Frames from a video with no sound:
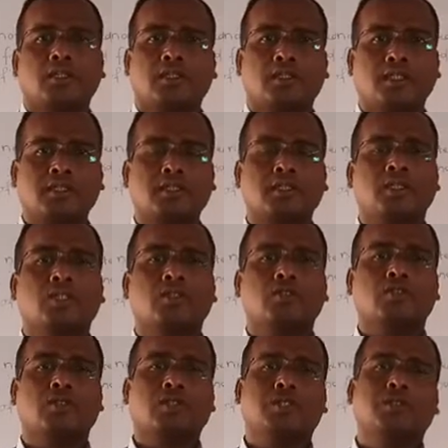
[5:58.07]
Yes,
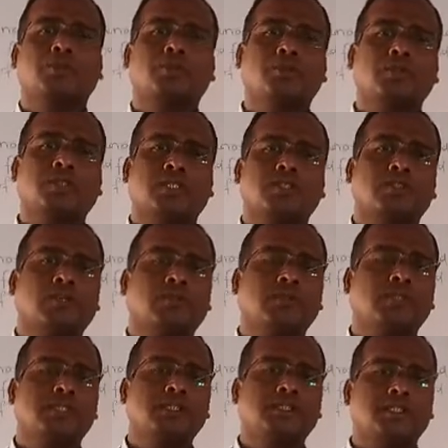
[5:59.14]
so due to that so many